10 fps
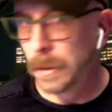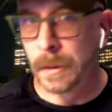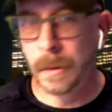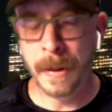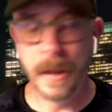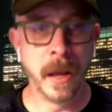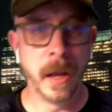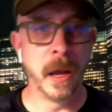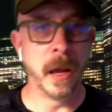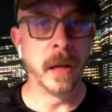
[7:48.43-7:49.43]

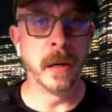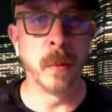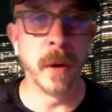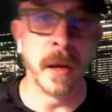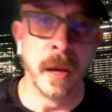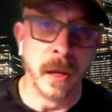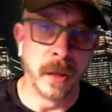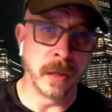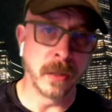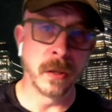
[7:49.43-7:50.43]
Anyway,
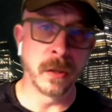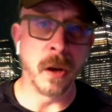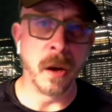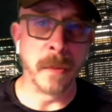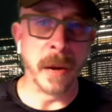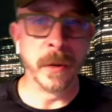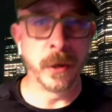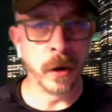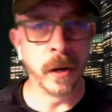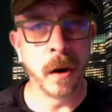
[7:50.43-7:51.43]
this is a song by
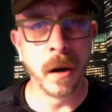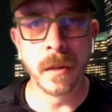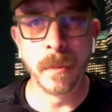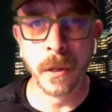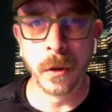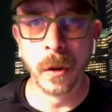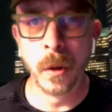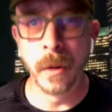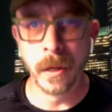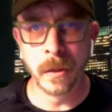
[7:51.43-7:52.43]
returning artist Mr.
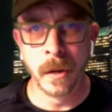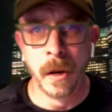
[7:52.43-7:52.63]
Lunas.